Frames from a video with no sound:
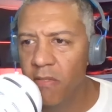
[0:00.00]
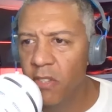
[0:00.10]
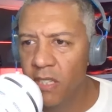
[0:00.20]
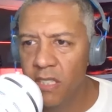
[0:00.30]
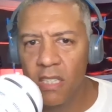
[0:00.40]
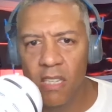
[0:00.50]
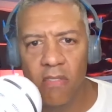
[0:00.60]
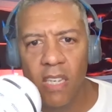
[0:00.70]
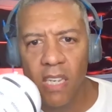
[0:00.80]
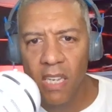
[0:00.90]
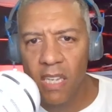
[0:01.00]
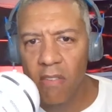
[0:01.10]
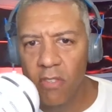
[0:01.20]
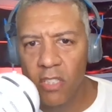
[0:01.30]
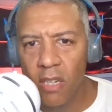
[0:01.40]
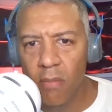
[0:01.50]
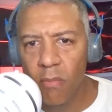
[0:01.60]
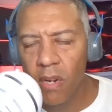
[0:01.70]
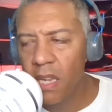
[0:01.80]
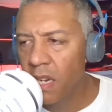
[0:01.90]
If you could just give a
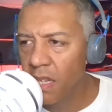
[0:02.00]
summary and